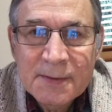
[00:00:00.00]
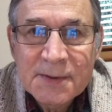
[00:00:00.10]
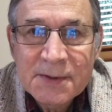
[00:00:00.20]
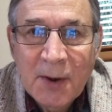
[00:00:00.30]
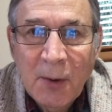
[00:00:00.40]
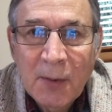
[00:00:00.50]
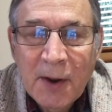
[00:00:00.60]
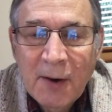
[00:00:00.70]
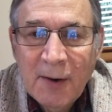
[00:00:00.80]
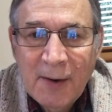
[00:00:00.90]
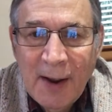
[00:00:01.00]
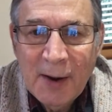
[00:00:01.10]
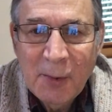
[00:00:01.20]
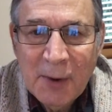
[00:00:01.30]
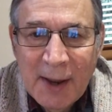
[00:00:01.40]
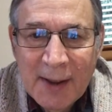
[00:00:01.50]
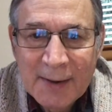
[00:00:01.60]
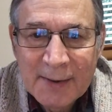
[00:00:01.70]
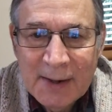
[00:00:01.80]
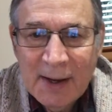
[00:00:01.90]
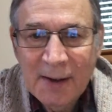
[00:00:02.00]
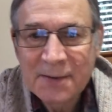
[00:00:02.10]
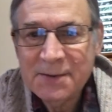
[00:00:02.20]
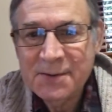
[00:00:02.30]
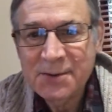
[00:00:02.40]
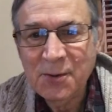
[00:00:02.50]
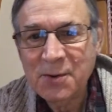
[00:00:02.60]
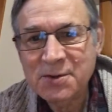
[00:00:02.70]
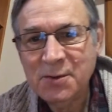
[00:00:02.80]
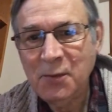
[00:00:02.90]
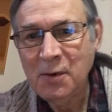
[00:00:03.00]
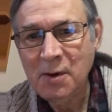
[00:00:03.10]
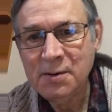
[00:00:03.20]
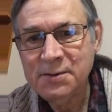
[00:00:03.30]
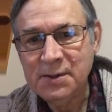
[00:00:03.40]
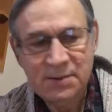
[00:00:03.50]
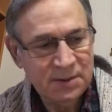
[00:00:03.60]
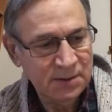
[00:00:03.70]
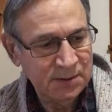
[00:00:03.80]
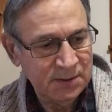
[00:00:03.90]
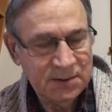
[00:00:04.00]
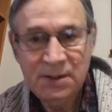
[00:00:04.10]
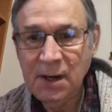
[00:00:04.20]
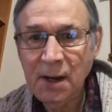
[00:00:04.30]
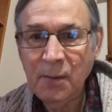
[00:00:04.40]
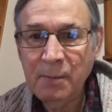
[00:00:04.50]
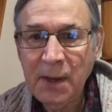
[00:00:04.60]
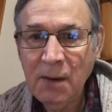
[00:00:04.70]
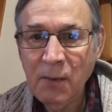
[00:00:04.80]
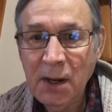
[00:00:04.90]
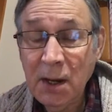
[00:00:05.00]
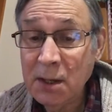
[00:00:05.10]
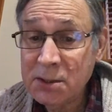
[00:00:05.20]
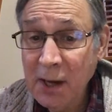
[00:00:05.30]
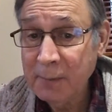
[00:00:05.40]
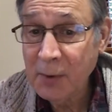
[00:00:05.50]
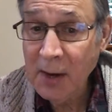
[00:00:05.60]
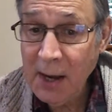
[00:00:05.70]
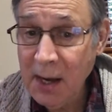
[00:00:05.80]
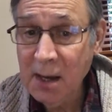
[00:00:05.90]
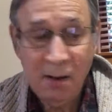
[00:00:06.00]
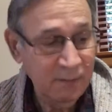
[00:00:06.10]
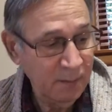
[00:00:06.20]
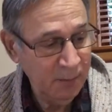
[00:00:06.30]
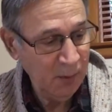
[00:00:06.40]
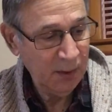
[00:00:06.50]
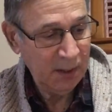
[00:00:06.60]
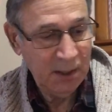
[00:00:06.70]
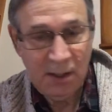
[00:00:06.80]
So here I go again. This is George DeWars. This is me reading chapter 8 of the book,